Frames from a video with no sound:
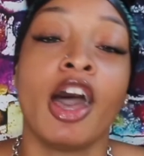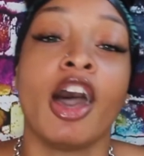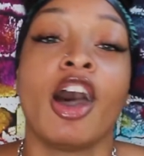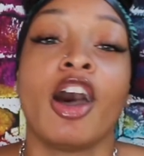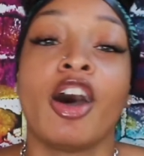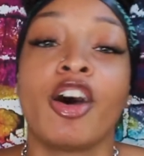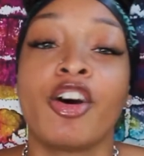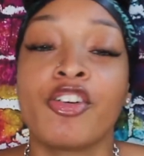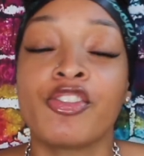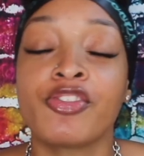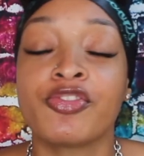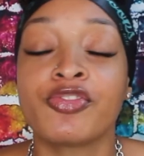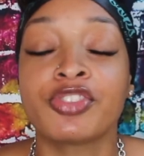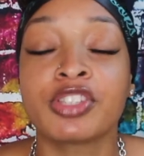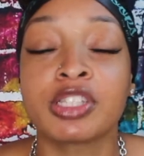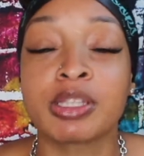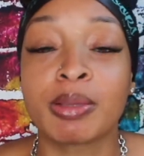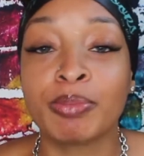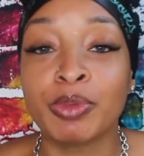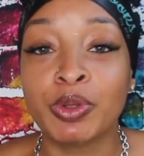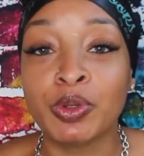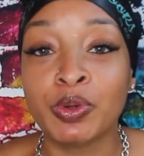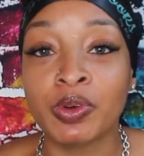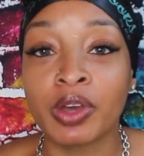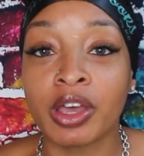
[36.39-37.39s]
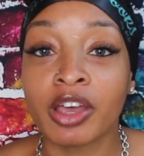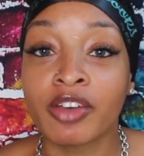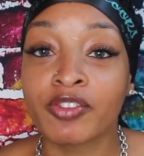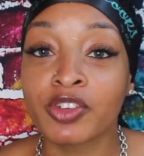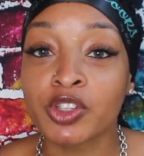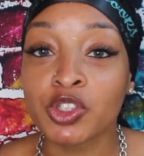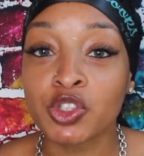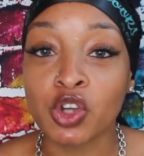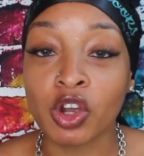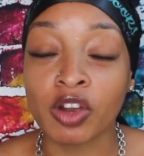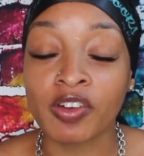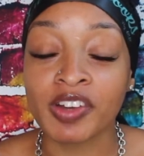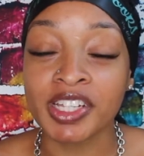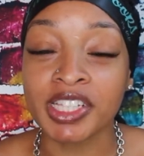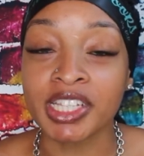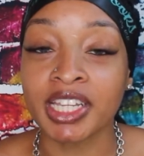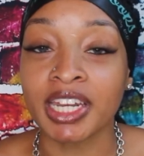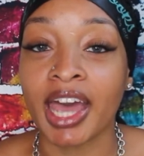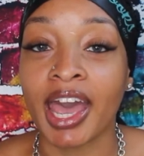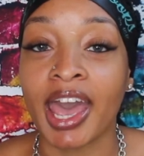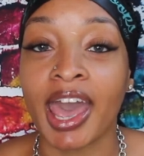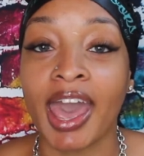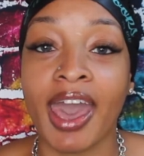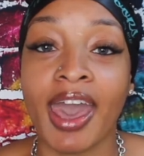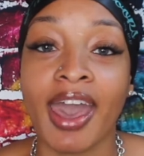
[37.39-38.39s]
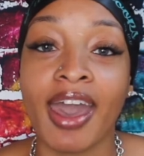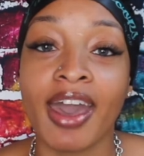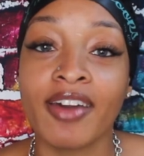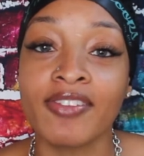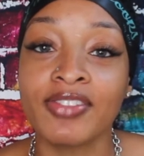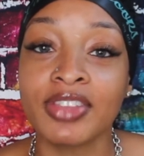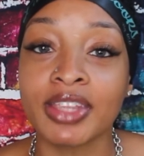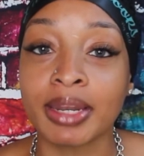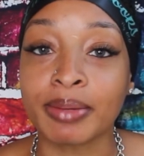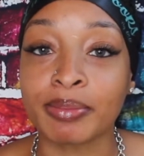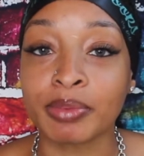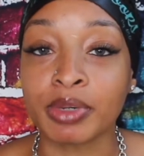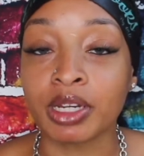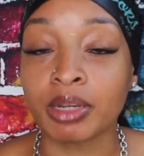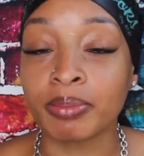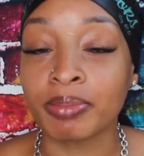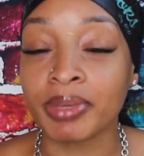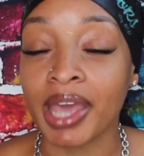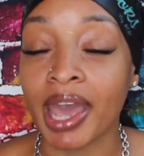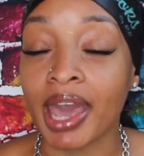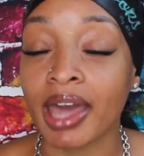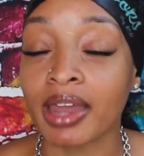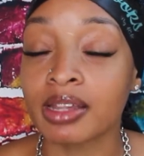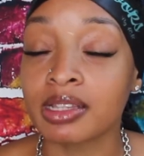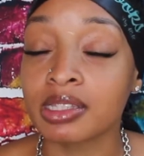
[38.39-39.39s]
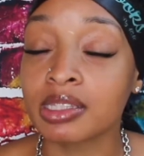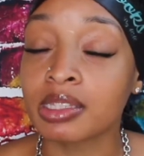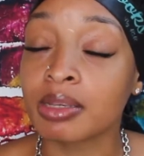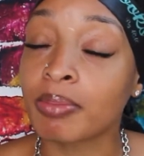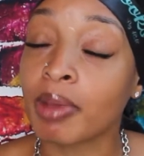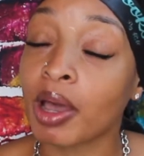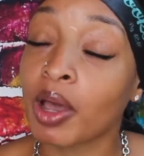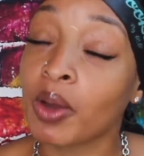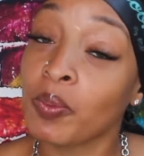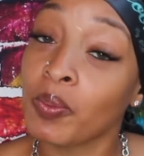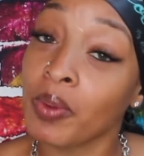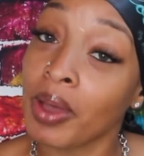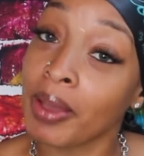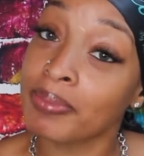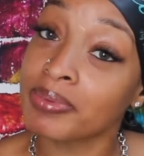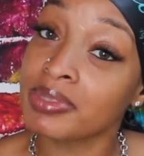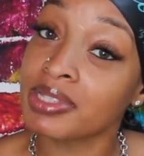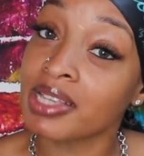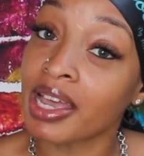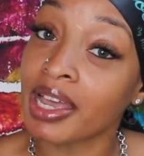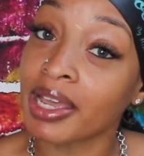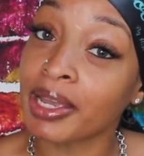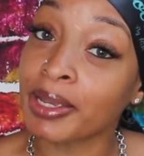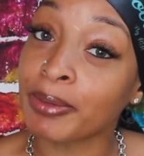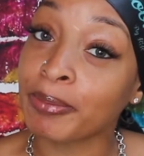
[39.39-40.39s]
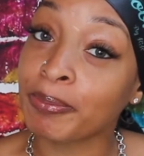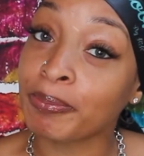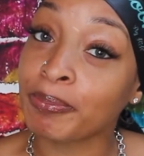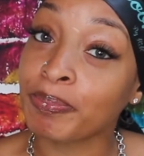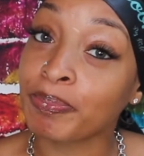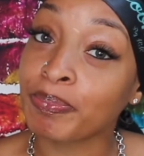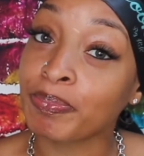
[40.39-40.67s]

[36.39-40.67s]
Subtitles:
of some new inventory that I have that I'm going to be adding to my website.